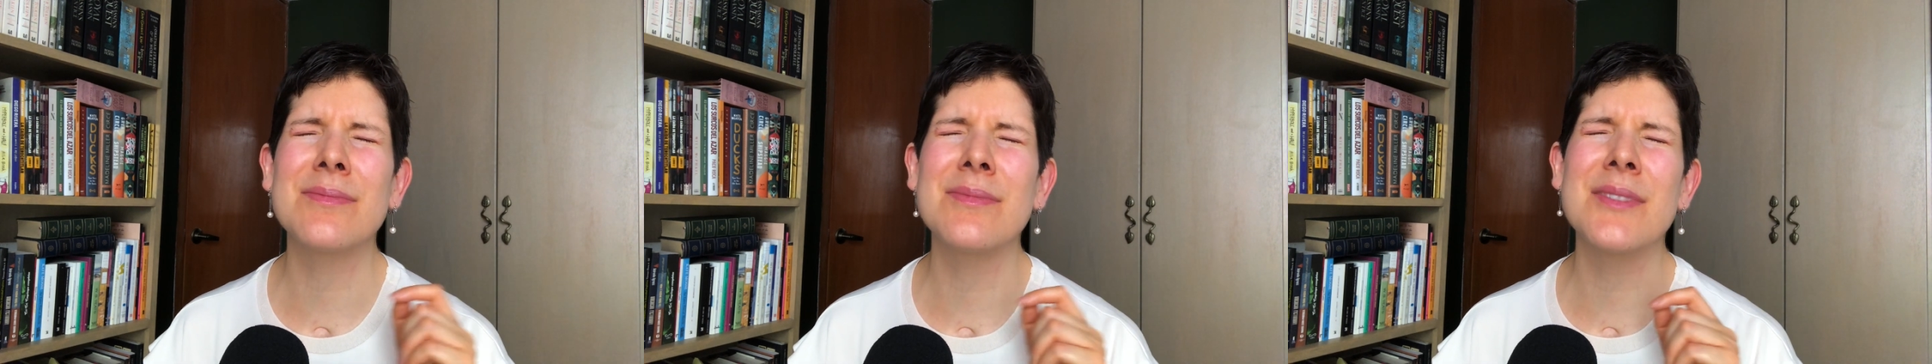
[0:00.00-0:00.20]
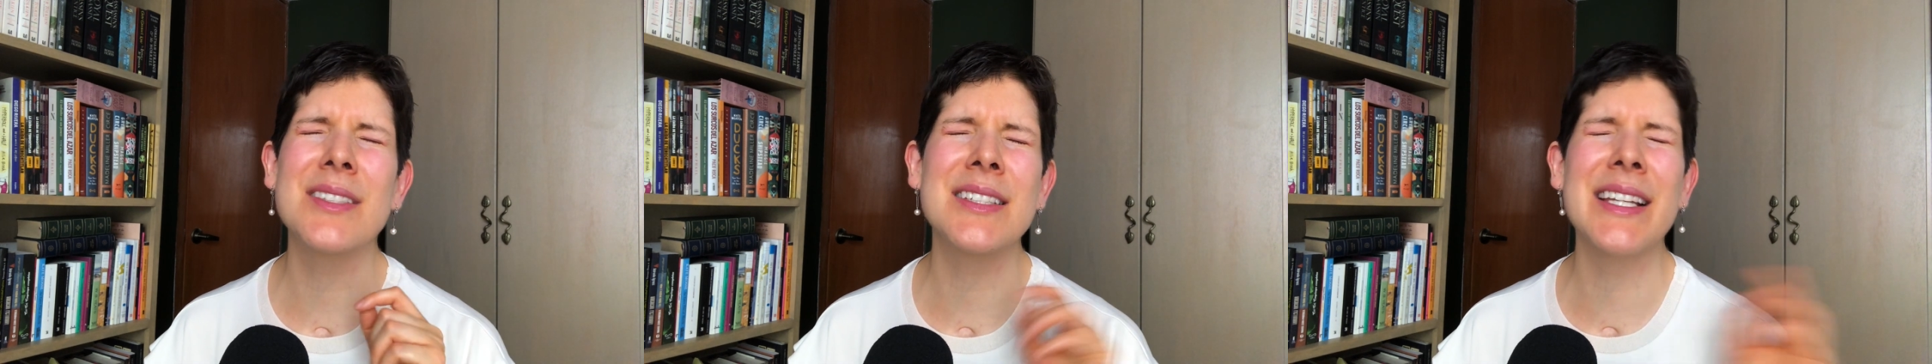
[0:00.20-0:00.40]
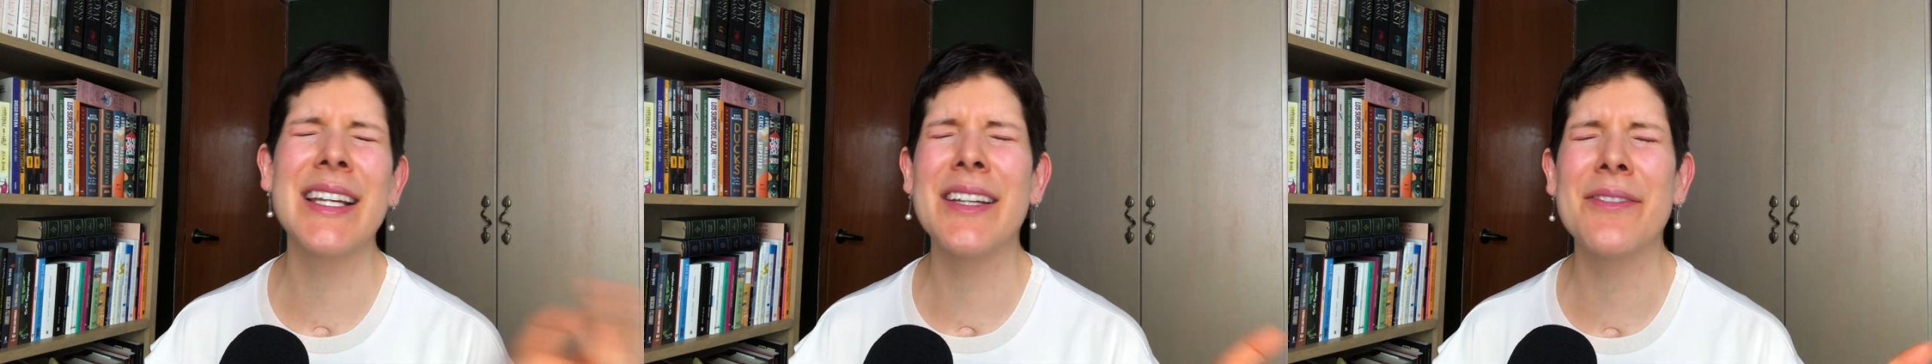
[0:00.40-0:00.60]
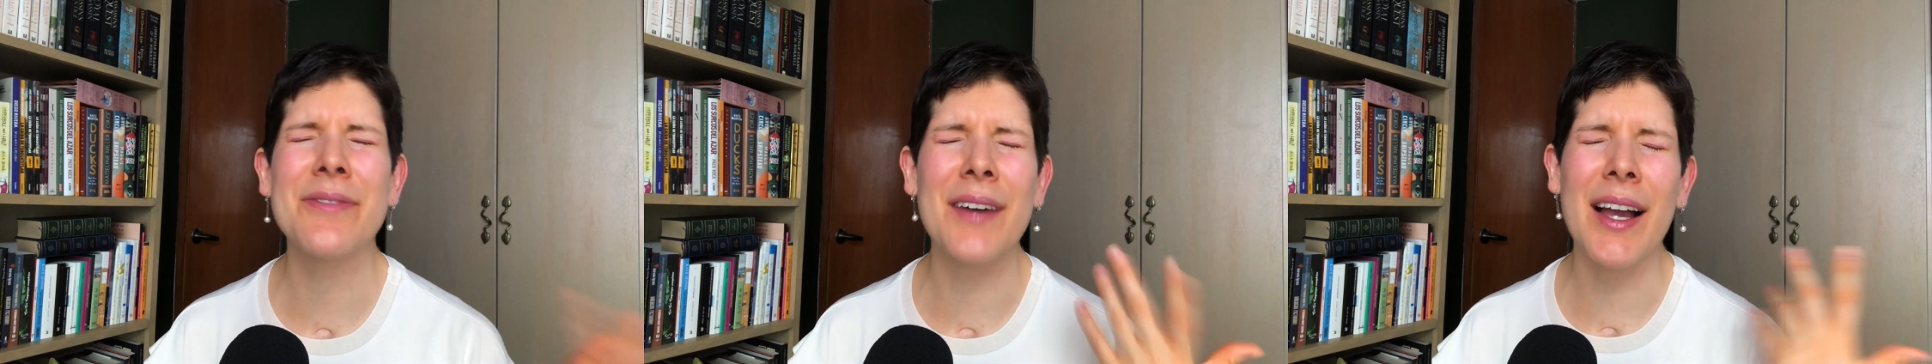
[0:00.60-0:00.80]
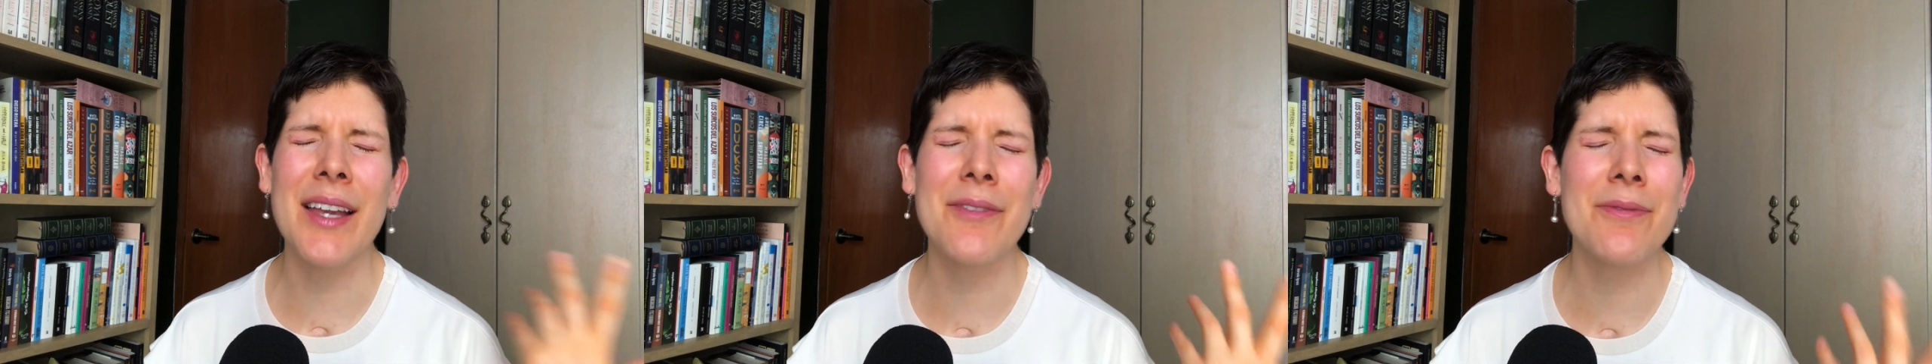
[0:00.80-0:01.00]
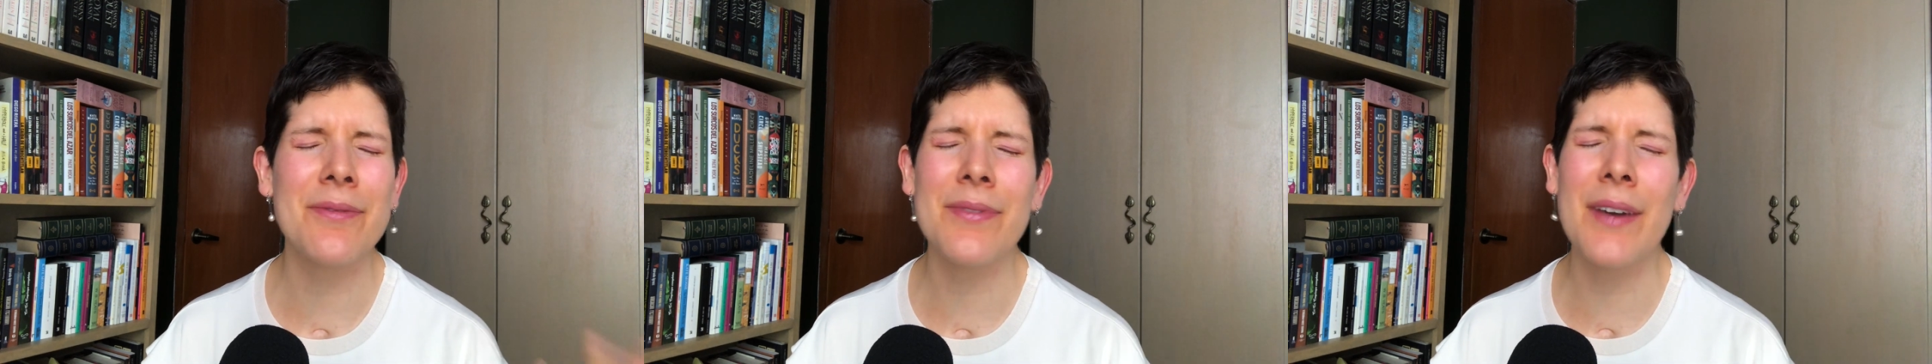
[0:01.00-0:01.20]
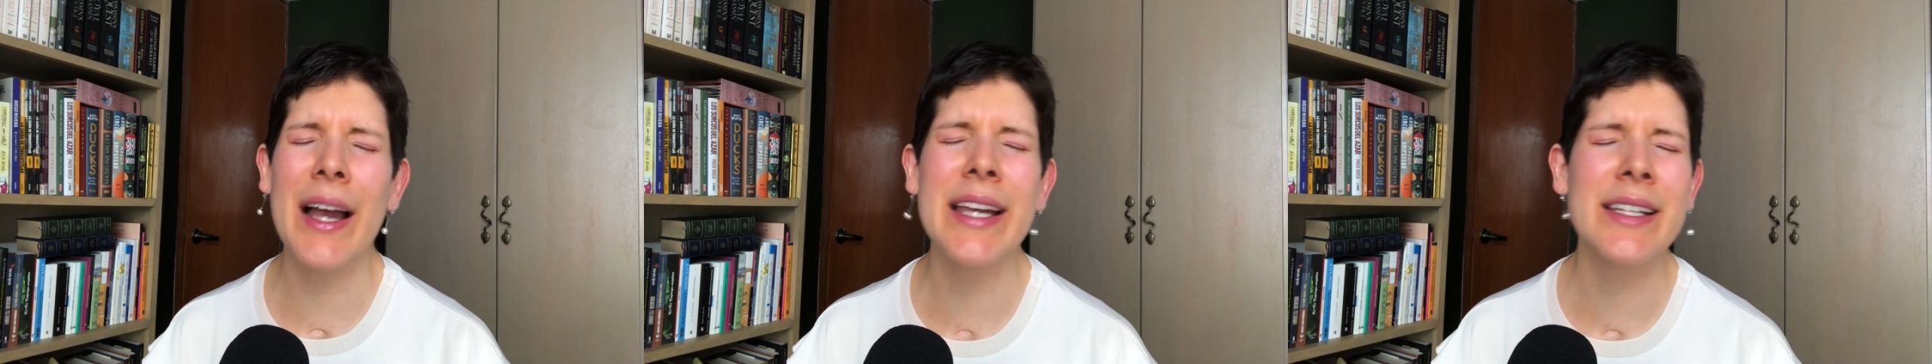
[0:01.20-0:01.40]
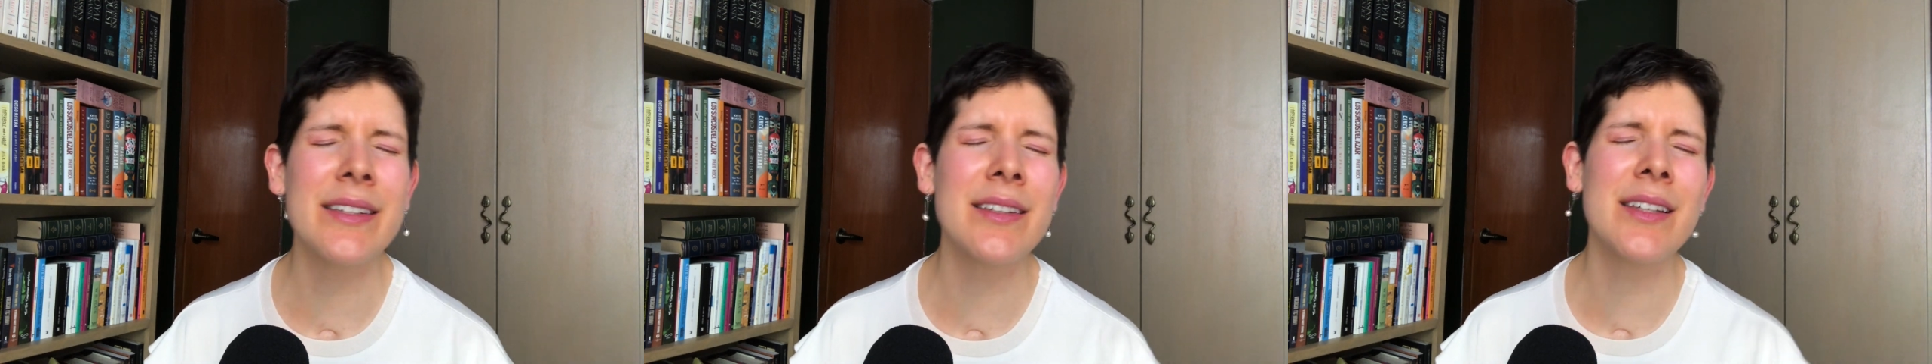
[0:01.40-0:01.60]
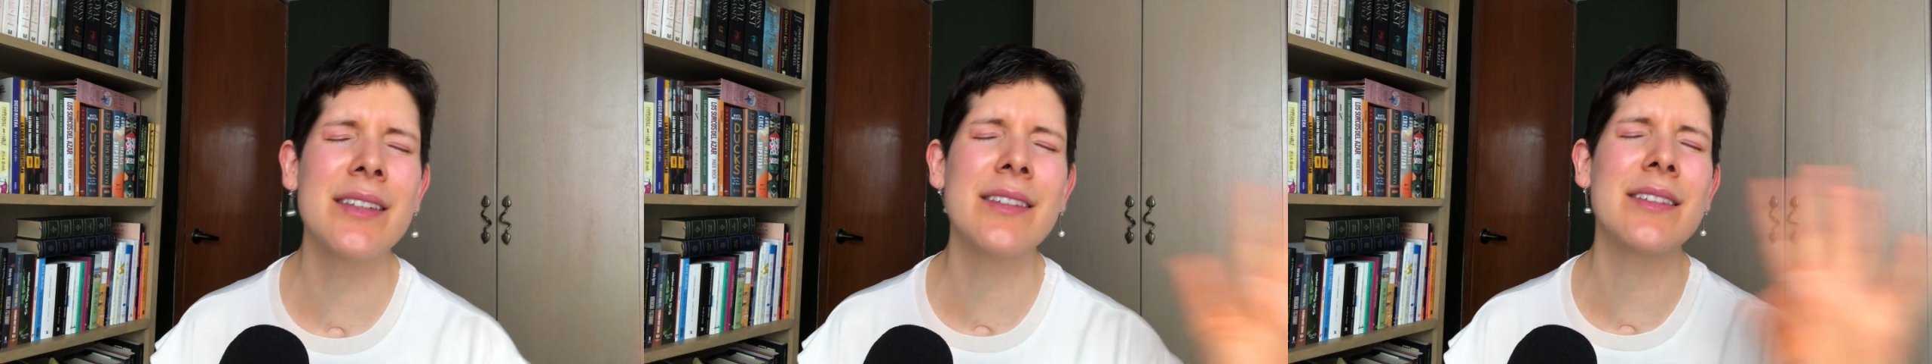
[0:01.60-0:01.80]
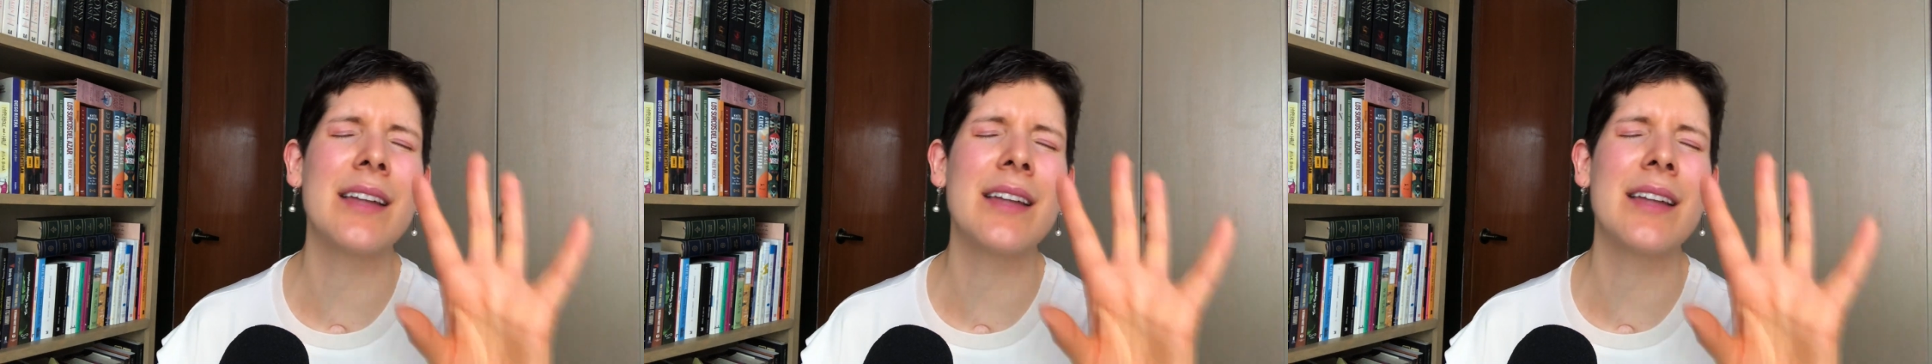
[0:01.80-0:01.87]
see if I find it.